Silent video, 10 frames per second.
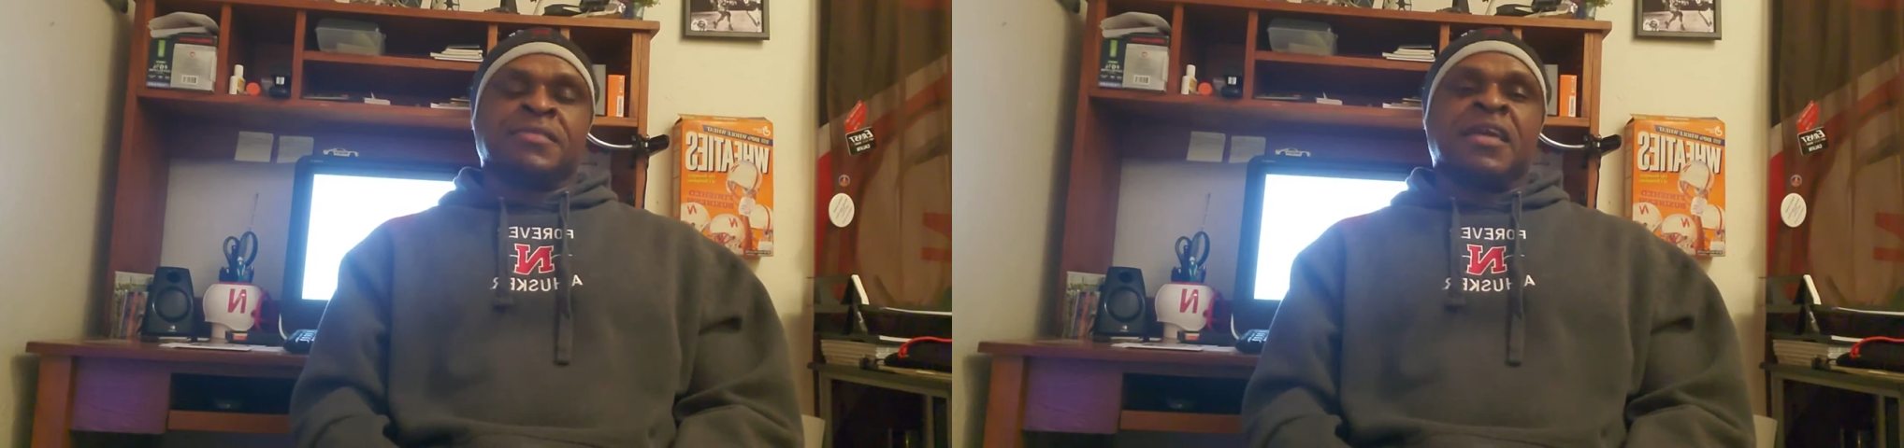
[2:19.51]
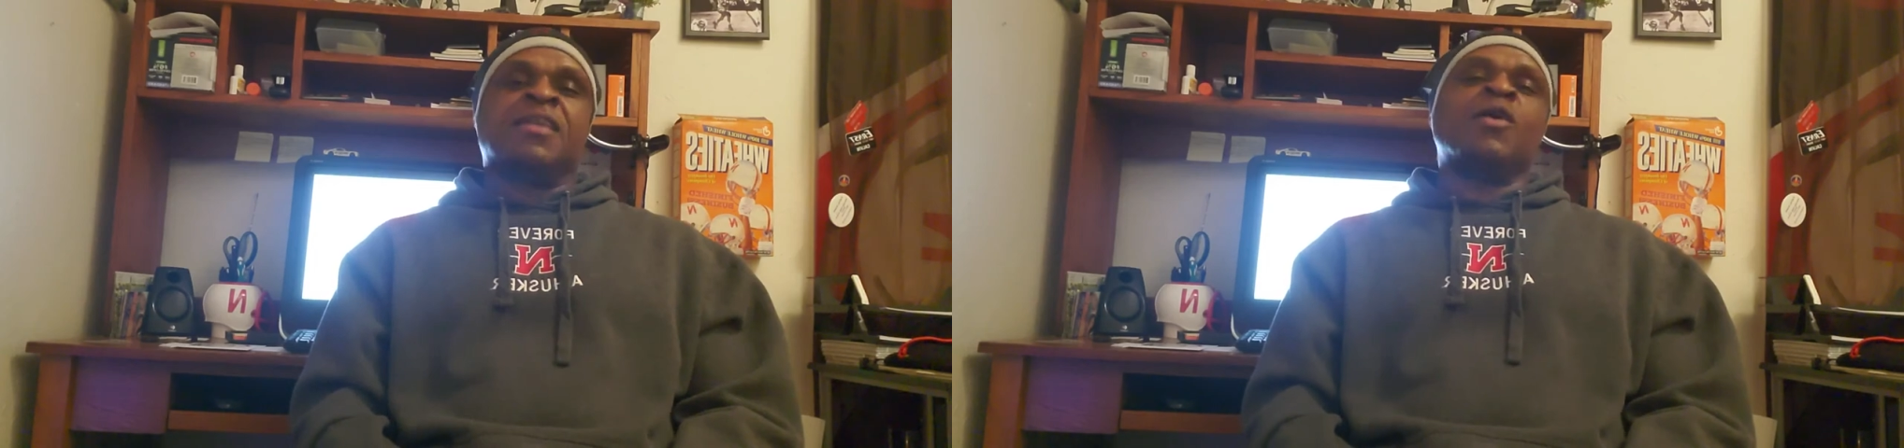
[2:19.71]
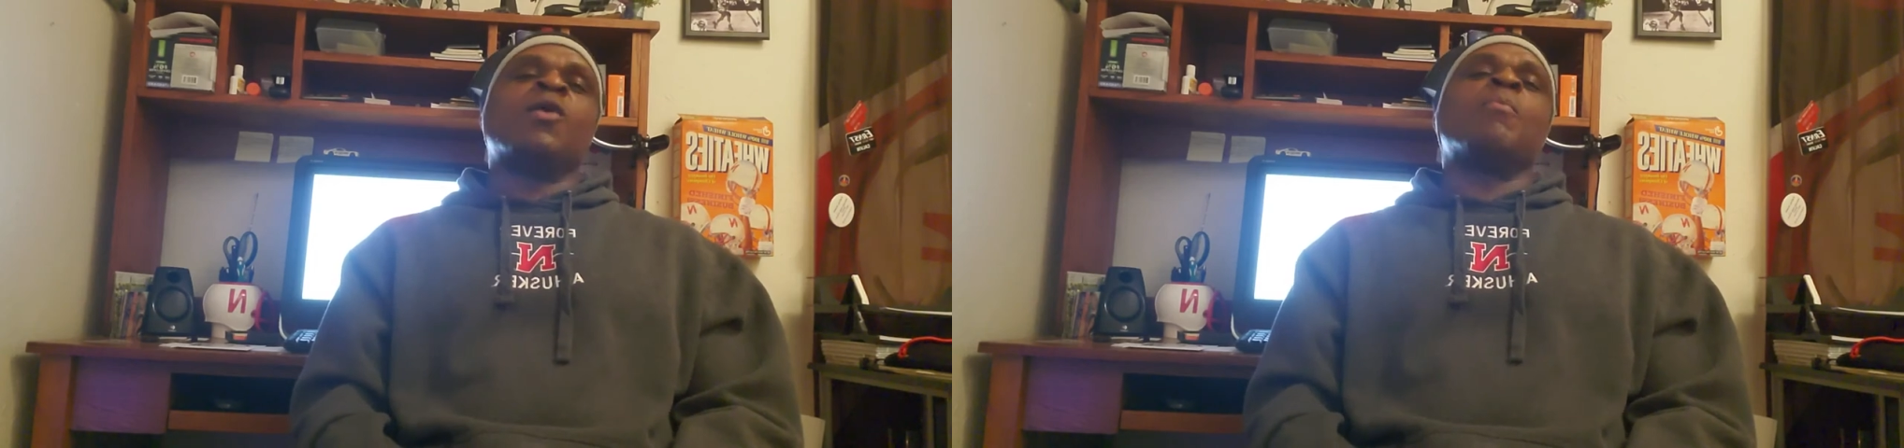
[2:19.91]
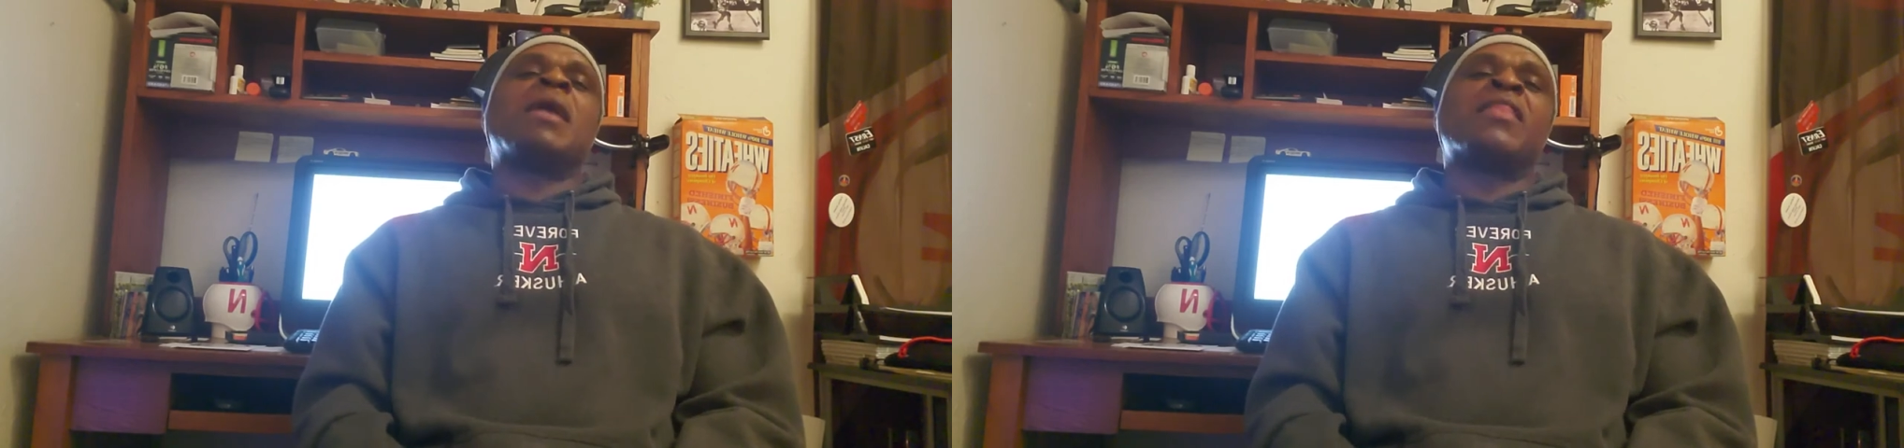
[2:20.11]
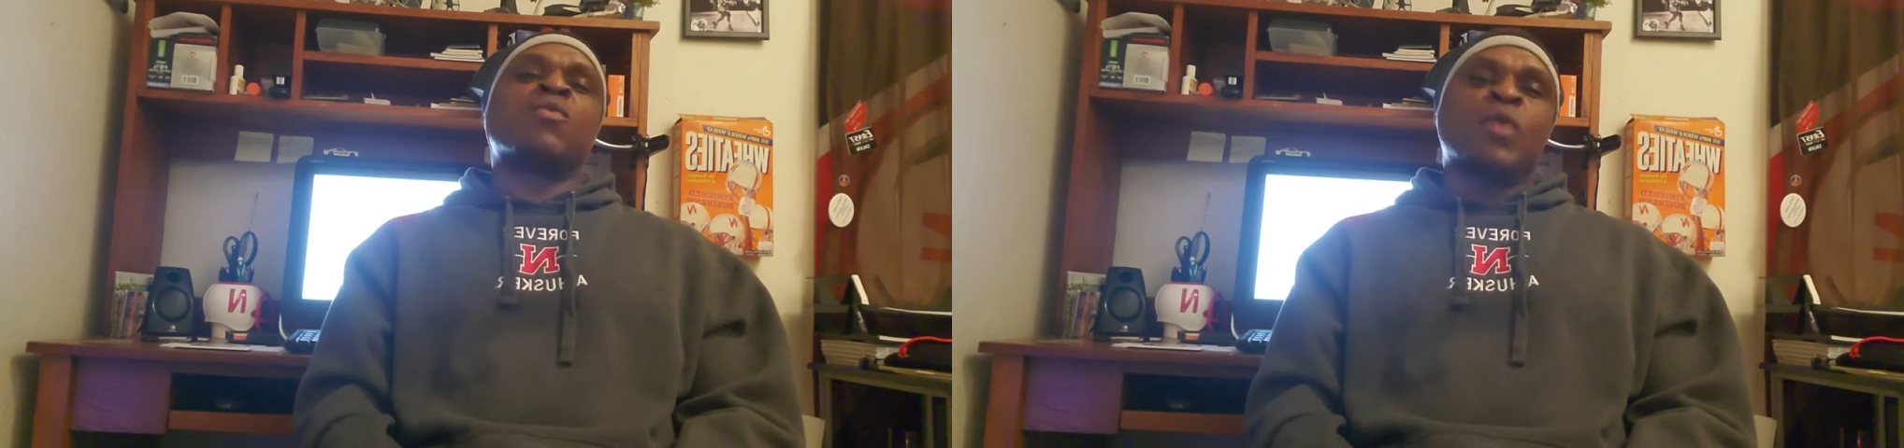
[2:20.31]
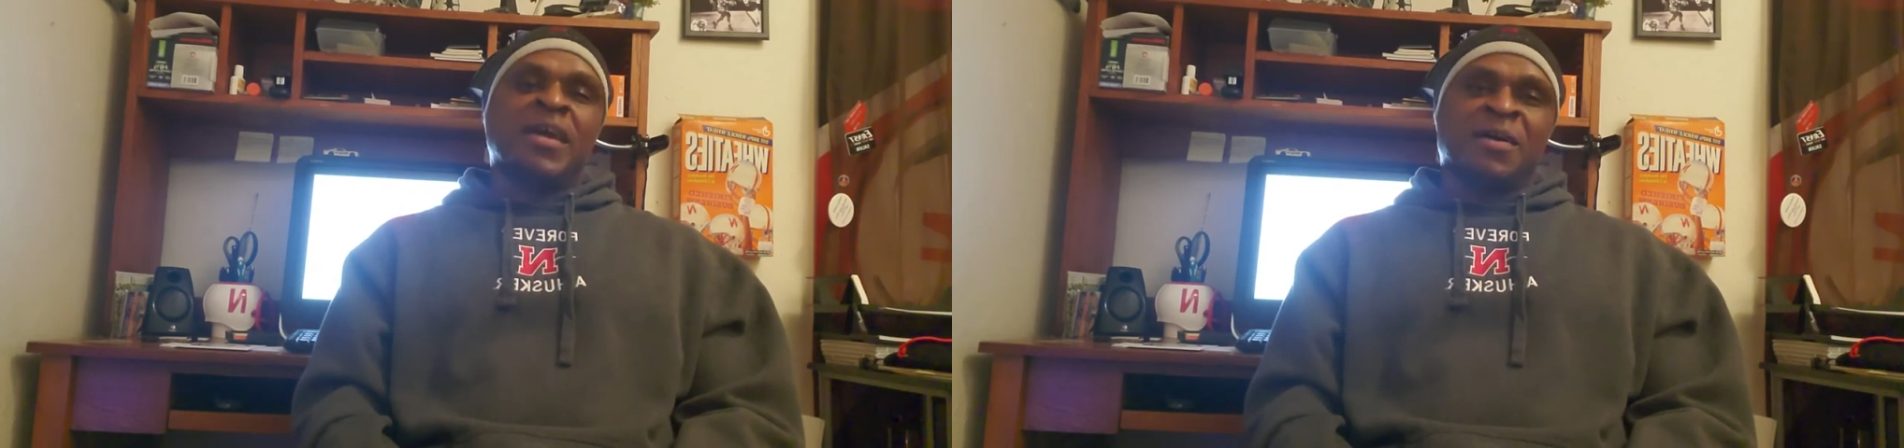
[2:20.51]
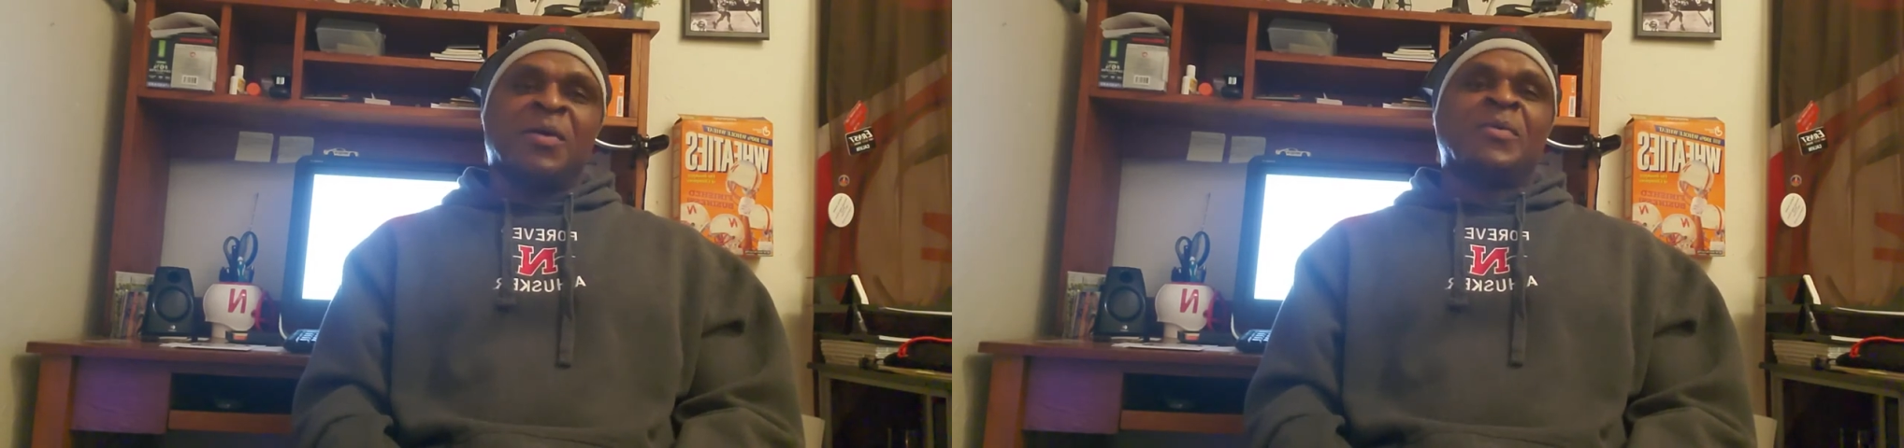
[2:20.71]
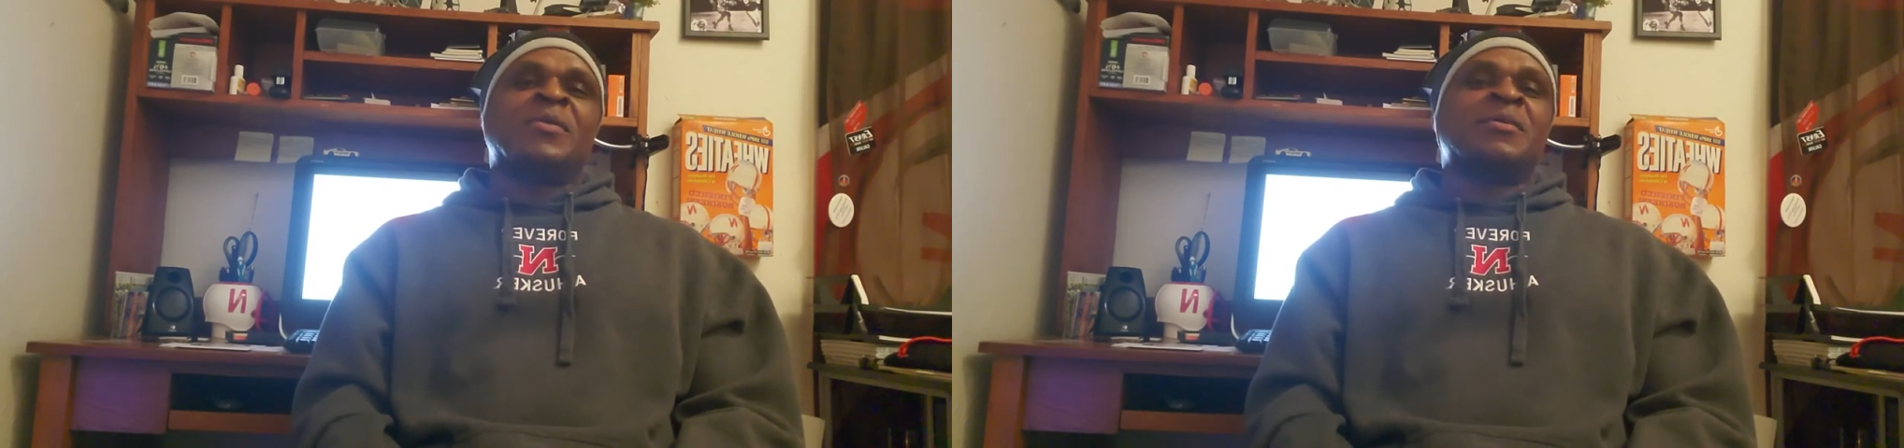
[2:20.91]
And oh, by the way,
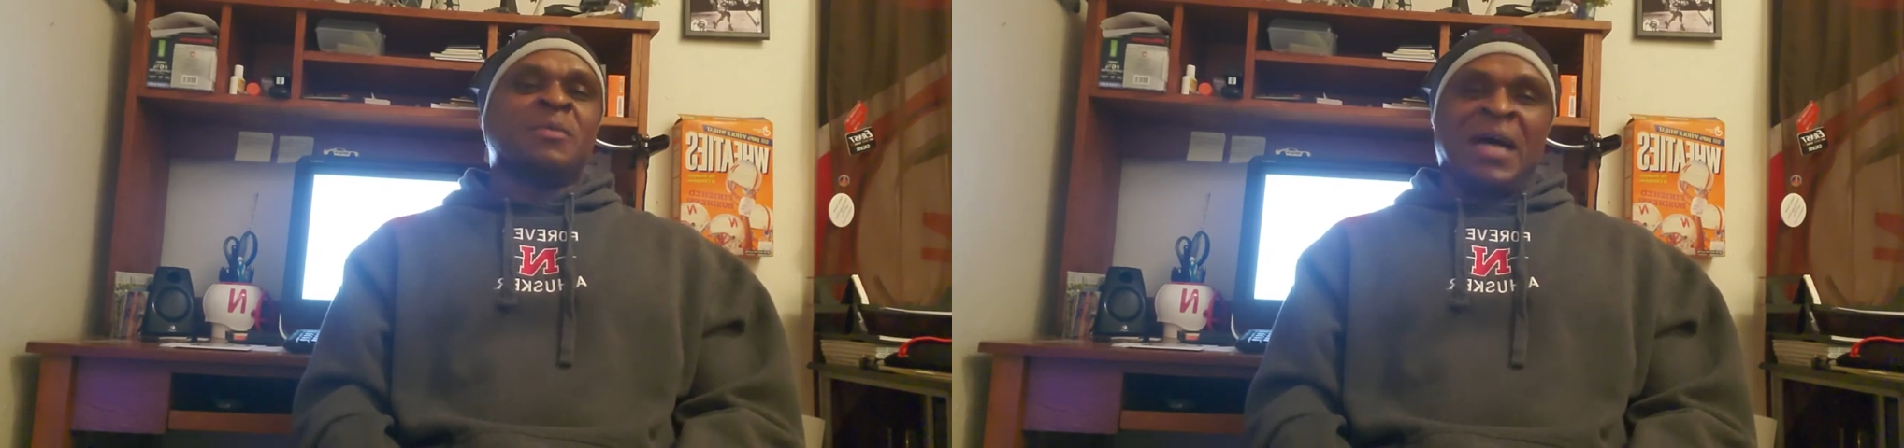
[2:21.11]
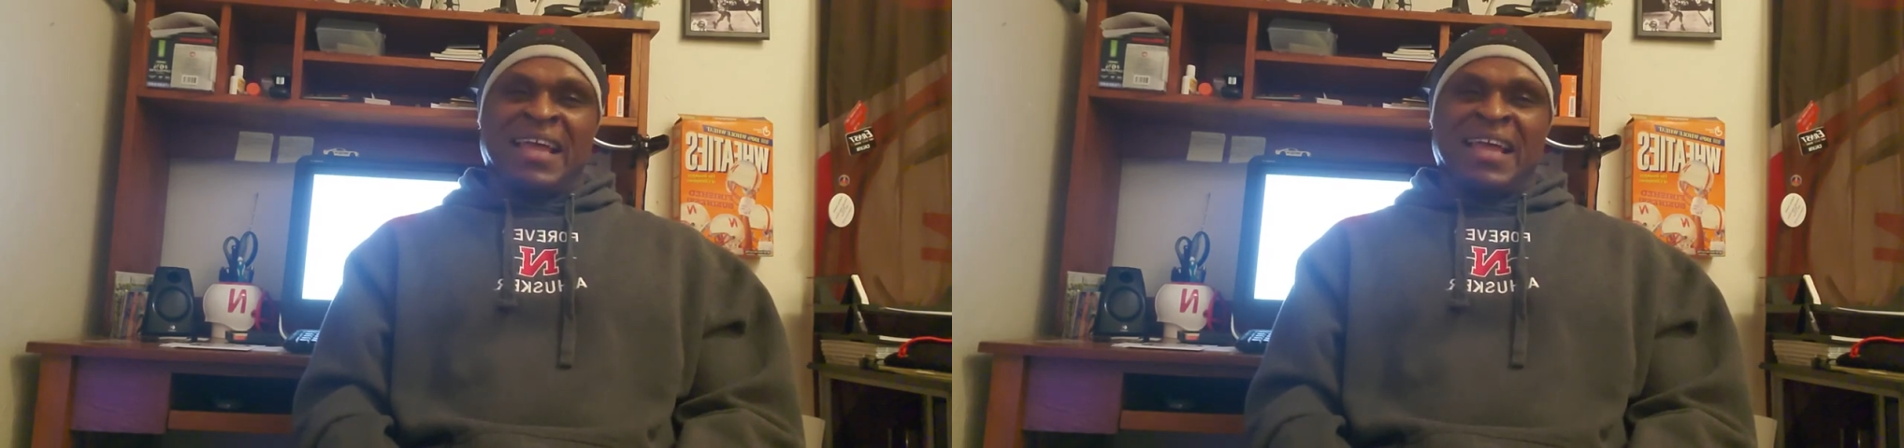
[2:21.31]
OU,